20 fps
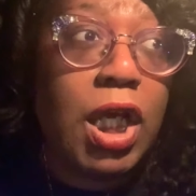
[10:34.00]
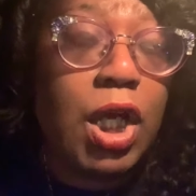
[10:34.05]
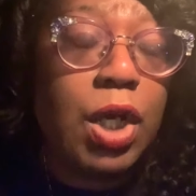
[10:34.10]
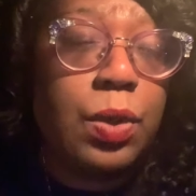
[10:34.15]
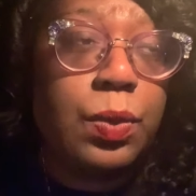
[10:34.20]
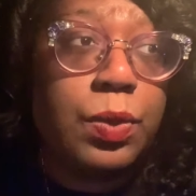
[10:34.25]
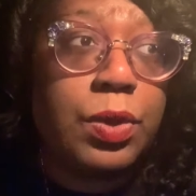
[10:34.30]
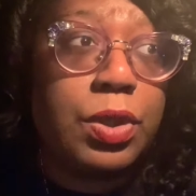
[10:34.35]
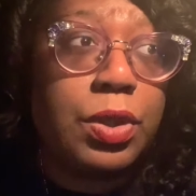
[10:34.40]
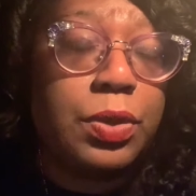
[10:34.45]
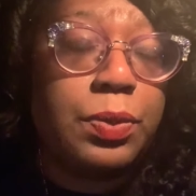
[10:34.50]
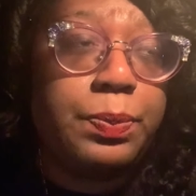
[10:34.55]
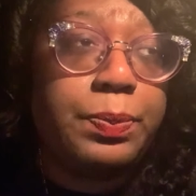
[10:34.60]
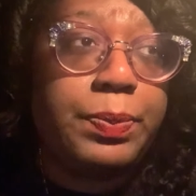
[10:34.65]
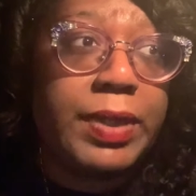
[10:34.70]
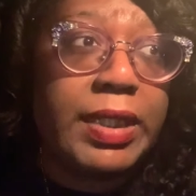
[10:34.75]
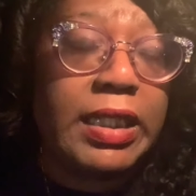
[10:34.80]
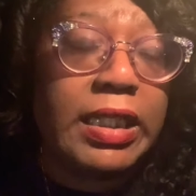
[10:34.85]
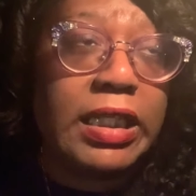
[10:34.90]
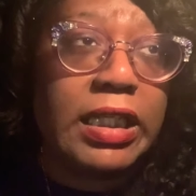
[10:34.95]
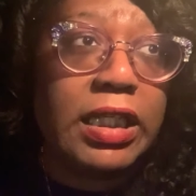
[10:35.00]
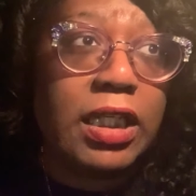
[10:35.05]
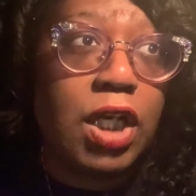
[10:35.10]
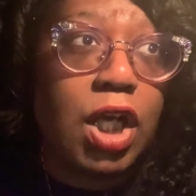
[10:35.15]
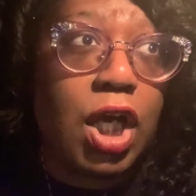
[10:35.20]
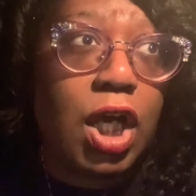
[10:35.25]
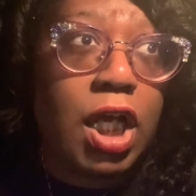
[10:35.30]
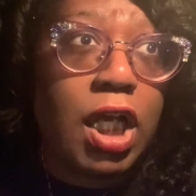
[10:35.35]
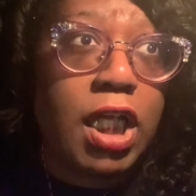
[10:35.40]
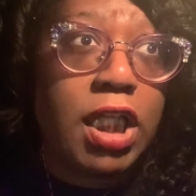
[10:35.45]
will be
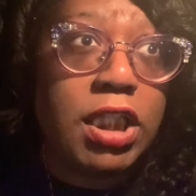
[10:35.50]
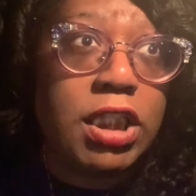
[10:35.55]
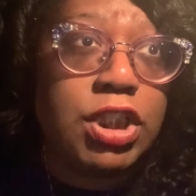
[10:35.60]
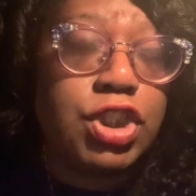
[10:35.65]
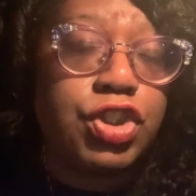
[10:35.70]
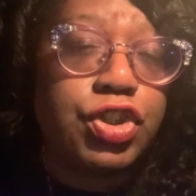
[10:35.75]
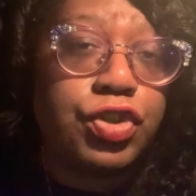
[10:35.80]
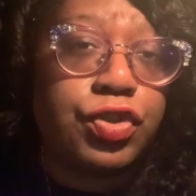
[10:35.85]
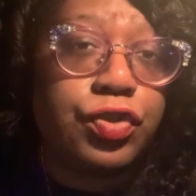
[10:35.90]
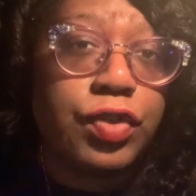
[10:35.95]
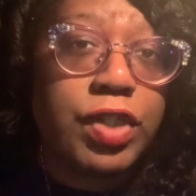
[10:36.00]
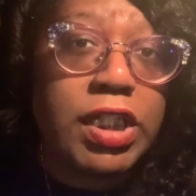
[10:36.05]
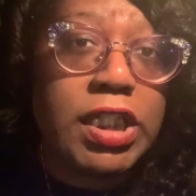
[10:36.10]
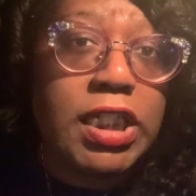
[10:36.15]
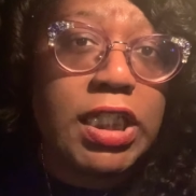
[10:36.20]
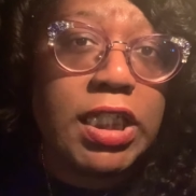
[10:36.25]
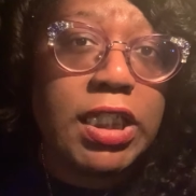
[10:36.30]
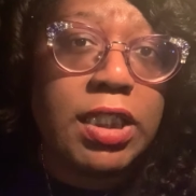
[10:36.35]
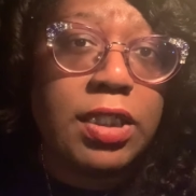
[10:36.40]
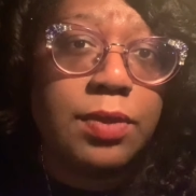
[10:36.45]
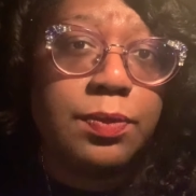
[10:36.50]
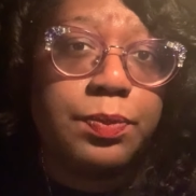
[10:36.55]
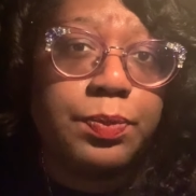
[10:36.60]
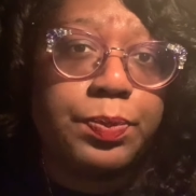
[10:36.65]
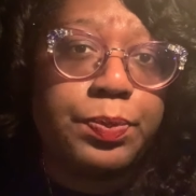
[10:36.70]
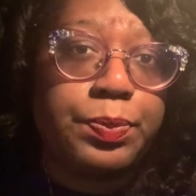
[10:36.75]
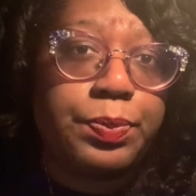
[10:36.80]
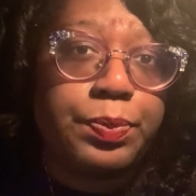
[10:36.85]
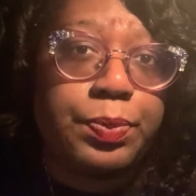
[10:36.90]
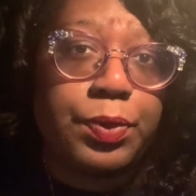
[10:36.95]
on treating
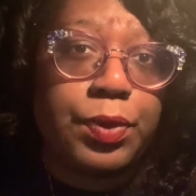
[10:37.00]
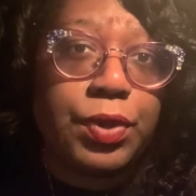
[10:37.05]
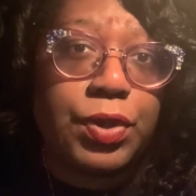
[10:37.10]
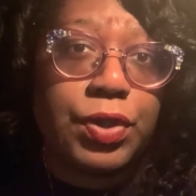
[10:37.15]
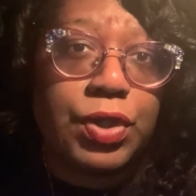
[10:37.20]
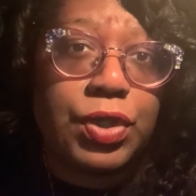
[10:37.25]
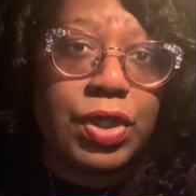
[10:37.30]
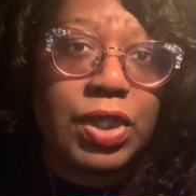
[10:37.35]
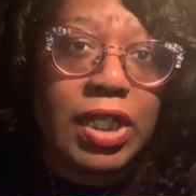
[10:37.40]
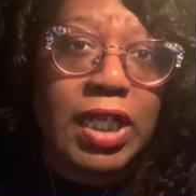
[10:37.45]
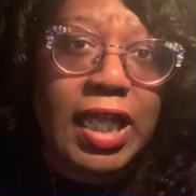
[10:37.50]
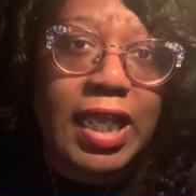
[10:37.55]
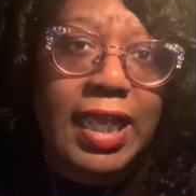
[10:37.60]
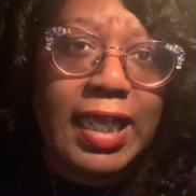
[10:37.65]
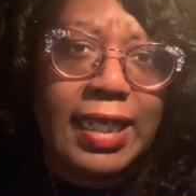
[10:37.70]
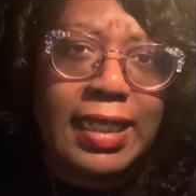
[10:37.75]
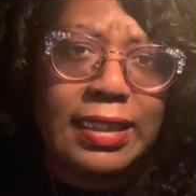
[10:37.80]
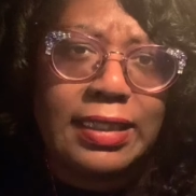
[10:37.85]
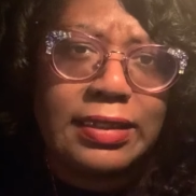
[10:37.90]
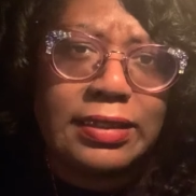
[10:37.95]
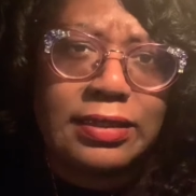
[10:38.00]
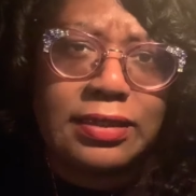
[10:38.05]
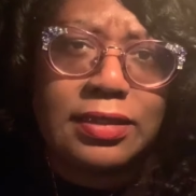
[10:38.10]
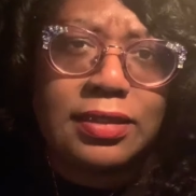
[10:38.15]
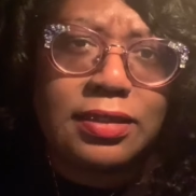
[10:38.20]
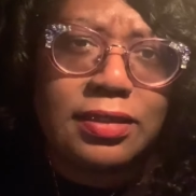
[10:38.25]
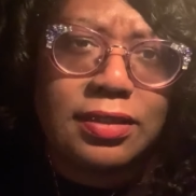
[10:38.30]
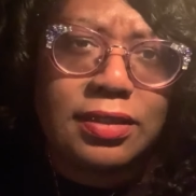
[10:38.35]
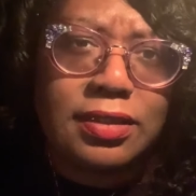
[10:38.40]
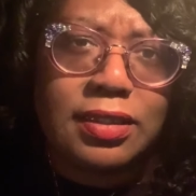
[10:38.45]
borderline
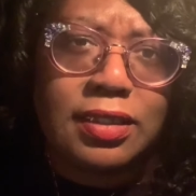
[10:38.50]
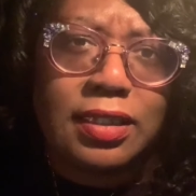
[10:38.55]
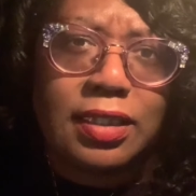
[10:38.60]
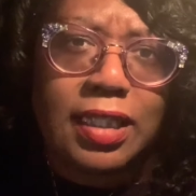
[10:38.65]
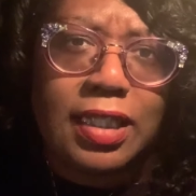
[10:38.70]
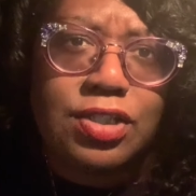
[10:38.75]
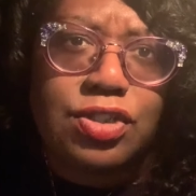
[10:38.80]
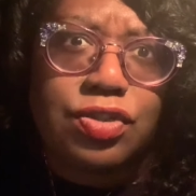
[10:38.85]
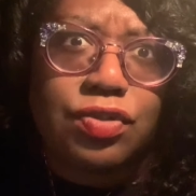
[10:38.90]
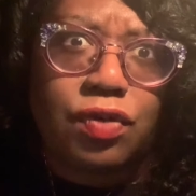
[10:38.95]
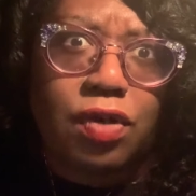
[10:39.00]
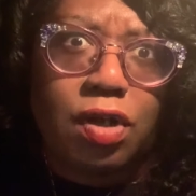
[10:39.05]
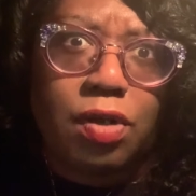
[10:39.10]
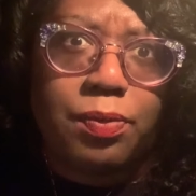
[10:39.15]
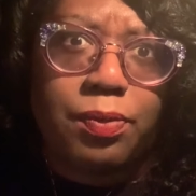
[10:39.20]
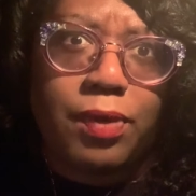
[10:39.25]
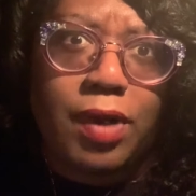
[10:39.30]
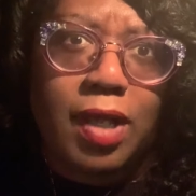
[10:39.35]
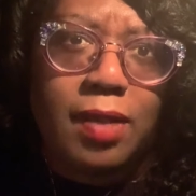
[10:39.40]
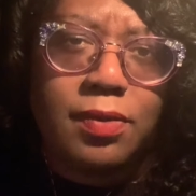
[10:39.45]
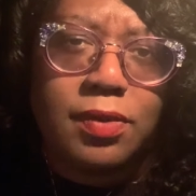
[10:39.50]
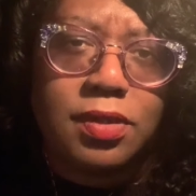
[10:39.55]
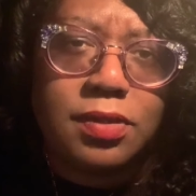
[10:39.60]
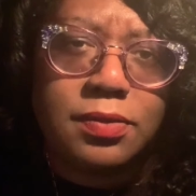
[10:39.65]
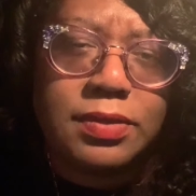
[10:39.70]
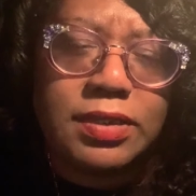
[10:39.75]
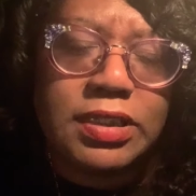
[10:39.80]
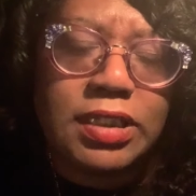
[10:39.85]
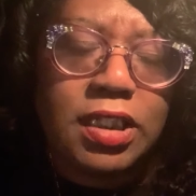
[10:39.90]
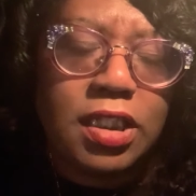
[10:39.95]
cholesterol
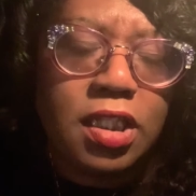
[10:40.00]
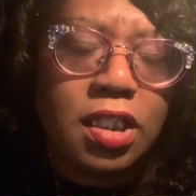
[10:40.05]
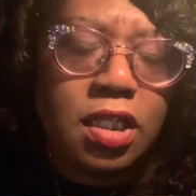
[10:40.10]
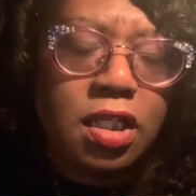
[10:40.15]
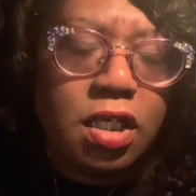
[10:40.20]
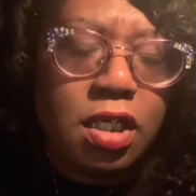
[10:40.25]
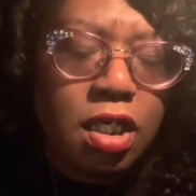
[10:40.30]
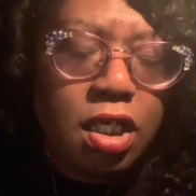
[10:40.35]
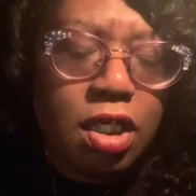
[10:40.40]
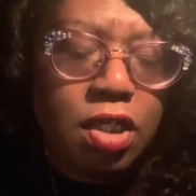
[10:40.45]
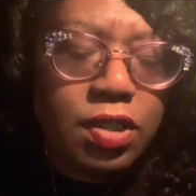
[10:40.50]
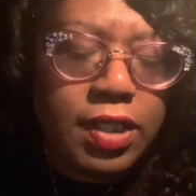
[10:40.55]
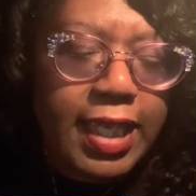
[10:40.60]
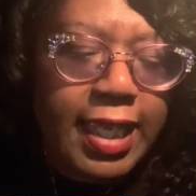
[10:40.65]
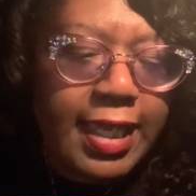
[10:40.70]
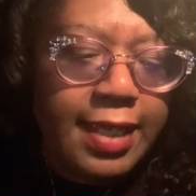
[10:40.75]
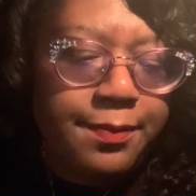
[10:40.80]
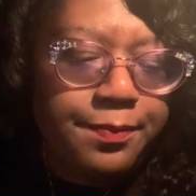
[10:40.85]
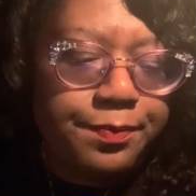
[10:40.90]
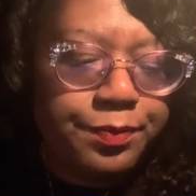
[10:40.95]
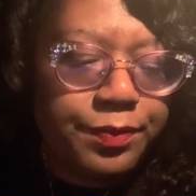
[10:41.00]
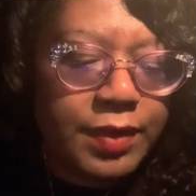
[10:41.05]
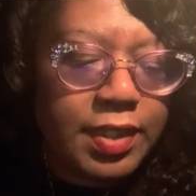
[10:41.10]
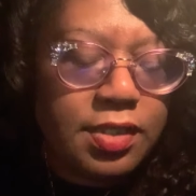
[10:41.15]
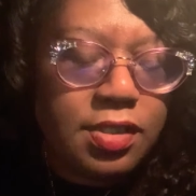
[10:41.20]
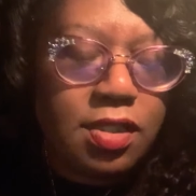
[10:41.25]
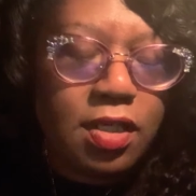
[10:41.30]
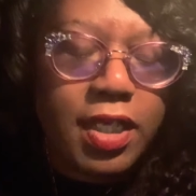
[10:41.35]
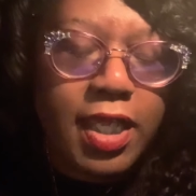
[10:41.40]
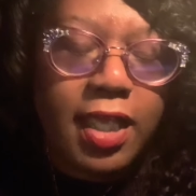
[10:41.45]
problems. Okay,
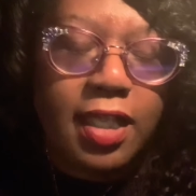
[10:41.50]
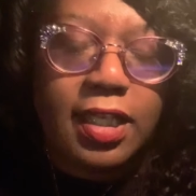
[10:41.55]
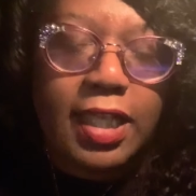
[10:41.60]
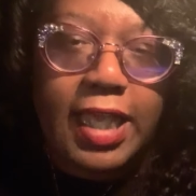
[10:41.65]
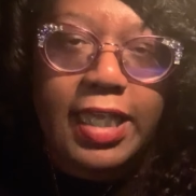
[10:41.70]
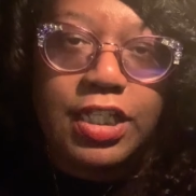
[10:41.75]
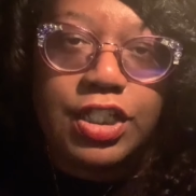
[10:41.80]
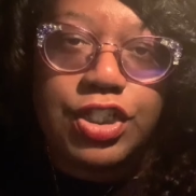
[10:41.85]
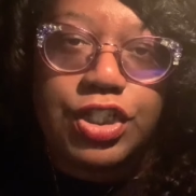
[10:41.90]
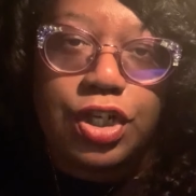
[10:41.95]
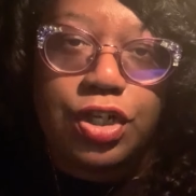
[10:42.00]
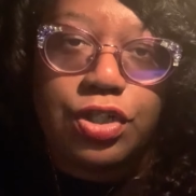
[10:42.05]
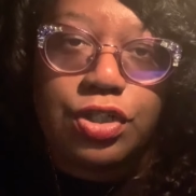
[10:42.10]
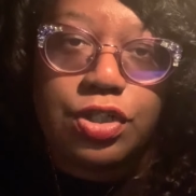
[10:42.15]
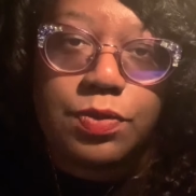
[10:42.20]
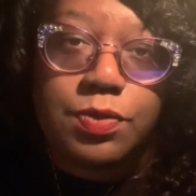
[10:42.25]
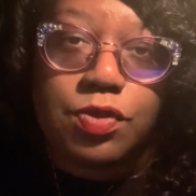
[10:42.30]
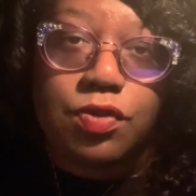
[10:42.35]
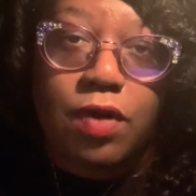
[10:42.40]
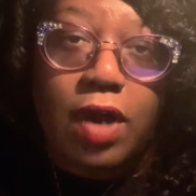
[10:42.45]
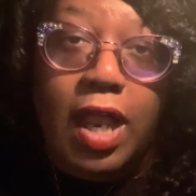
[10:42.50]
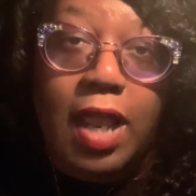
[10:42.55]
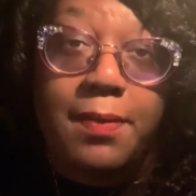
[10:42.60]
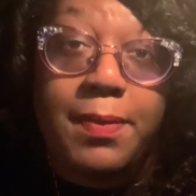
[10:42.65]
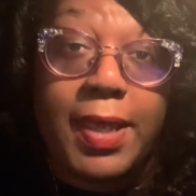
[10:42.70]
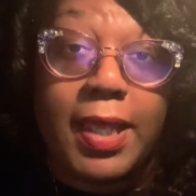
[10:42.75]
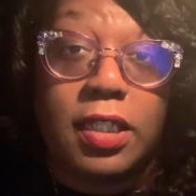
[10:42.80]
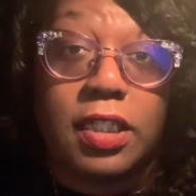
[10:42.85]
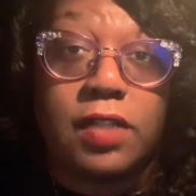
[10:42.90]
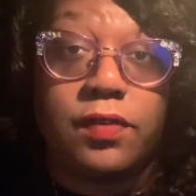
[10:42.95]
so yeah, like, share, subscribe,
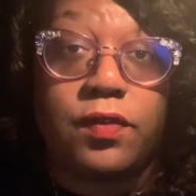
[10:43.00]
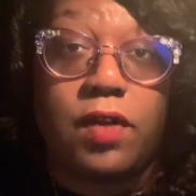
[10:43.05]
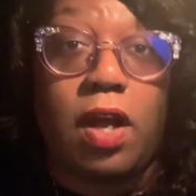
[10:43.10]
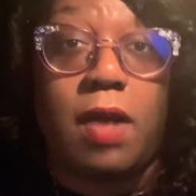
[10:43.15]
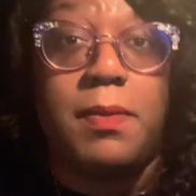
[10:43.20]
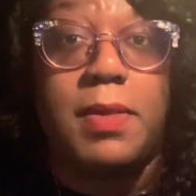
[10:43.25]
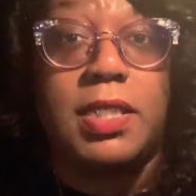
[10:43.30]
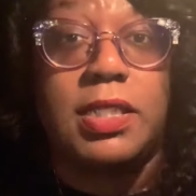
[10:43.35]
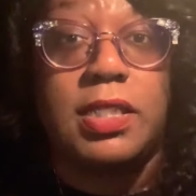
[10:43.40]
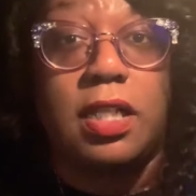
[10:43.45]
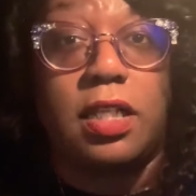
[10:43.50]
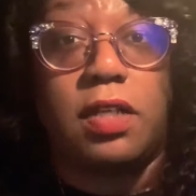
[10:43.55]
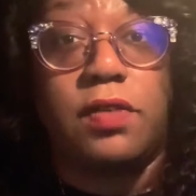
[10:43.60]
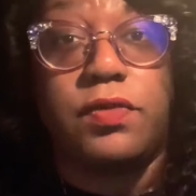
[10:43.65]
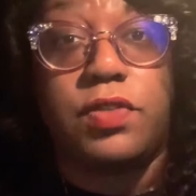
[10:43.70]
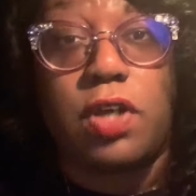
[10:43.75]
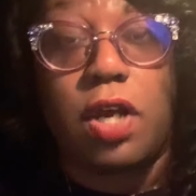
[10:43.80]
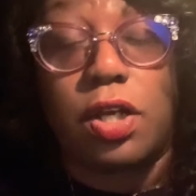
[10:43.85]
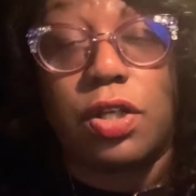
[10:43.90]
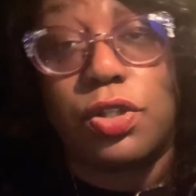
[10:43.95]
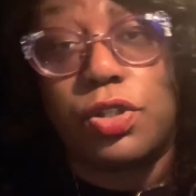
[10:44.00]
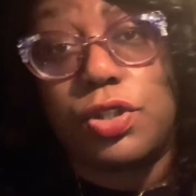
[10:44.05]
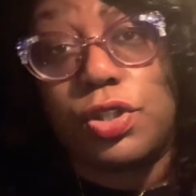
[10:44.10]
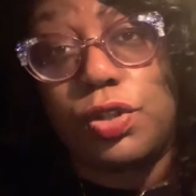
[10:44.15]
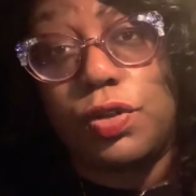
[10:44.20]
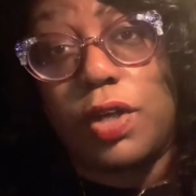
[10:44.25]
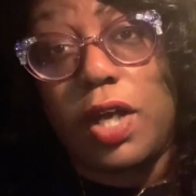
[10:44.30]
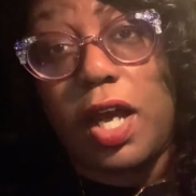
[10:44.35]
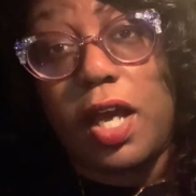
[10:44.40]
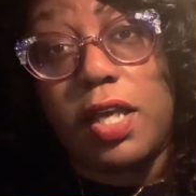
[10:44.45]
and leave comments. I love talking to
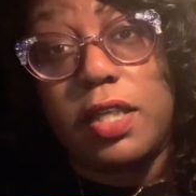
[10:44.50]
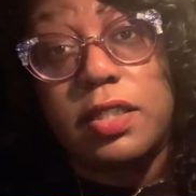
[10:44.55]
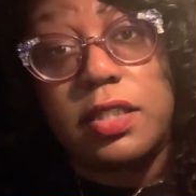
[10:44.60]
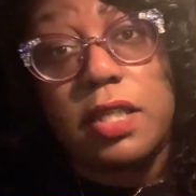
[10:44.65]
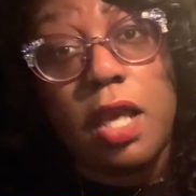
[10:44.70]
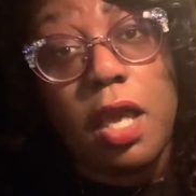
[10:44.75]
you guys.